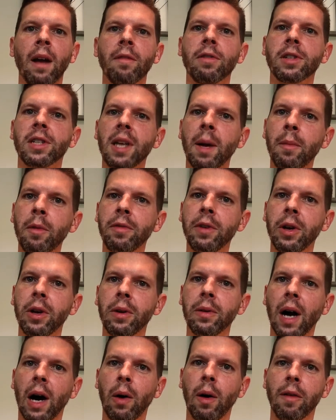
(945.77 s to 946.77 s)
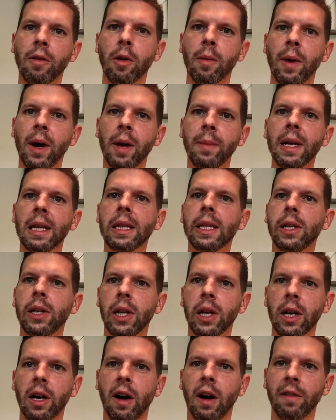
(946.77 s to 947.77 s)
For some of you, however, it might be a
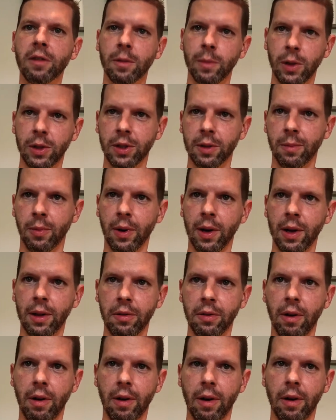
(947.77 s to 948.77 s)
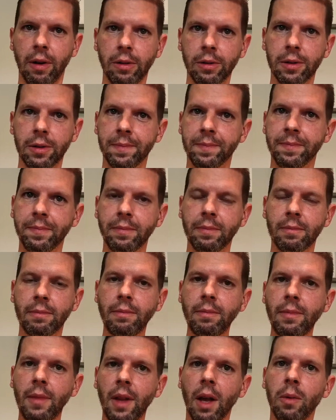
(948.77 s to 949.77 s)
little uncomfortable to breathe through your nose.
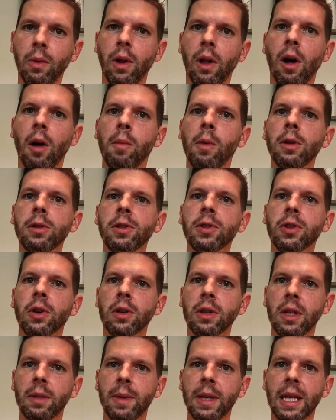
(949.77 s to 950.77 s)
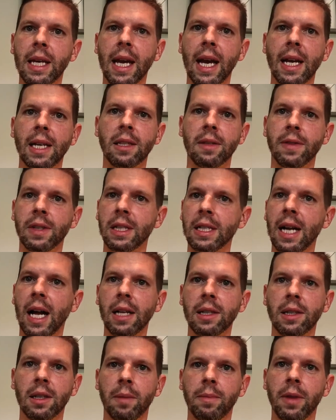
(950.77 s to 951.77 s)
And will almost certainly be the case if it's
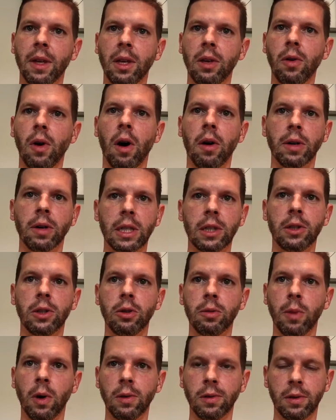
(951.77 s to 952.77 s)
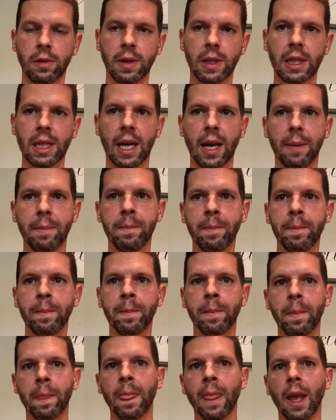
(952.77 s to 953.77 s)
not something you already do most of the time.
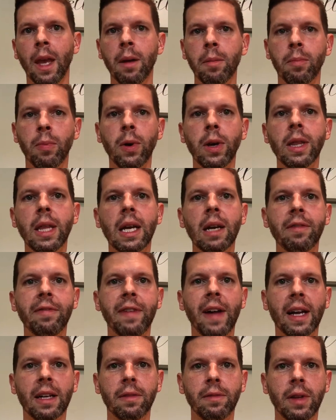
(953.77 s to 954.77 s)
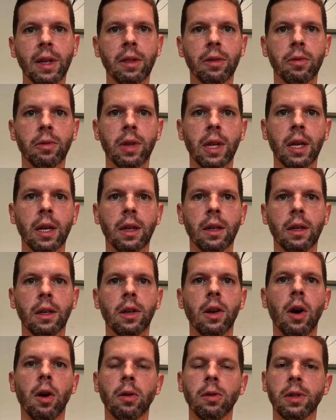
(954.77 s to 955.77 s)
Breathing effectively through the
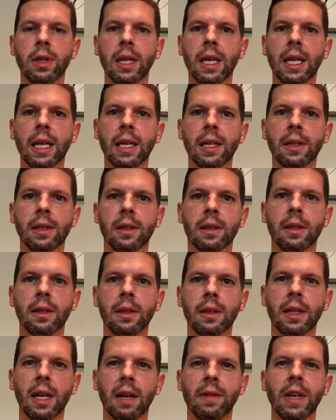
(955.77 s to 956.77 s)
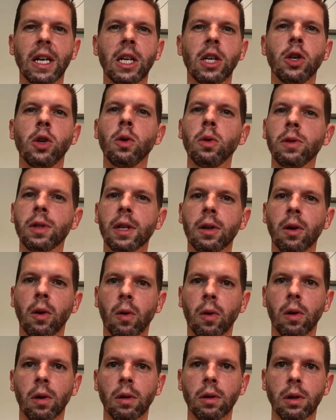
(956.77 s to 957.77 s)
nose is kind of a use it
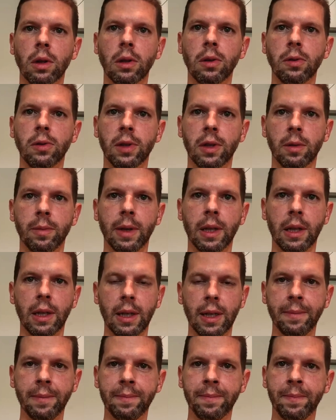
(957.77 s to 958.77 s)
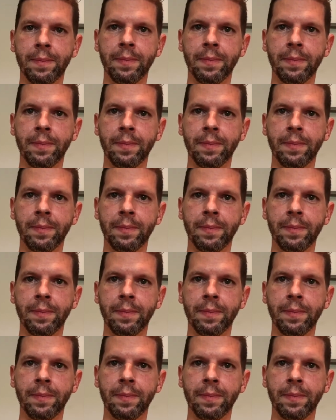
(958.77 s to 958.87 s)
or lose it ability.